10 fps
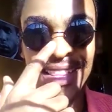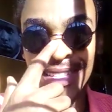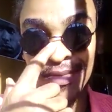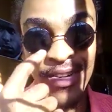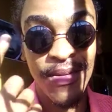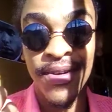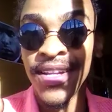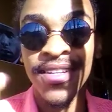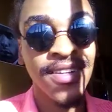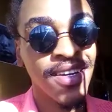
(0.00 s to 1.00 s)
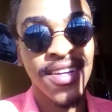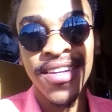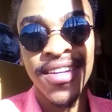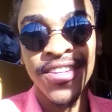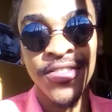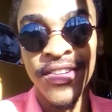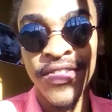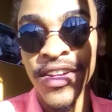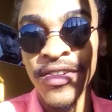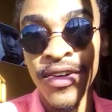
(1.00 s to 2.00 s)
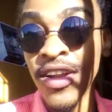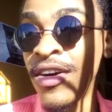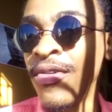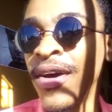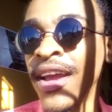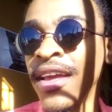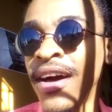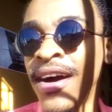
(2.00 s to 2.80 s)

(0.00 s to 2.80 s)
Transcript: and subscribe button. They really go a long way.